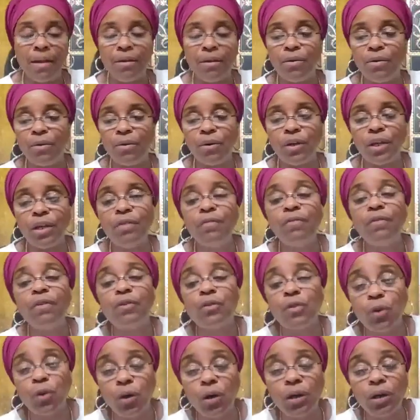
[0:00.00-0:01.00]
And,
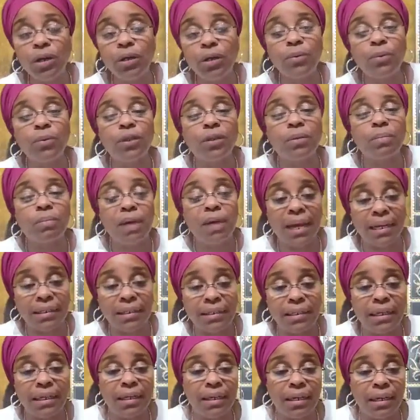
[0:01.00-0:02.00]
even talking with
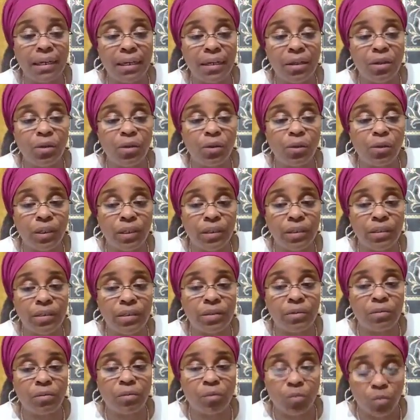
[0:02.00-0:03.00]
Maxine E.
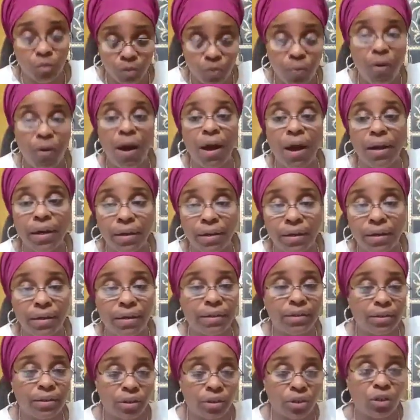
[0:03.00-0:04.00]
Lewis
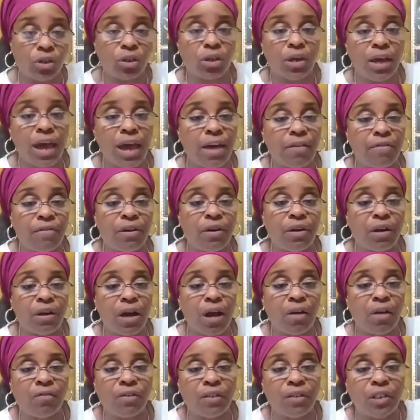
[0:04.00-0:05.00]
prior to having the
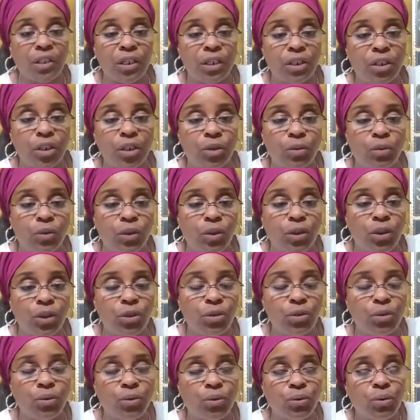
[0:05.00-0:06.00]
conversation with
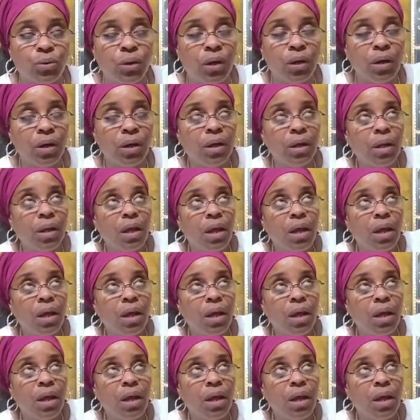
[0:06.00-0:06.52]
you,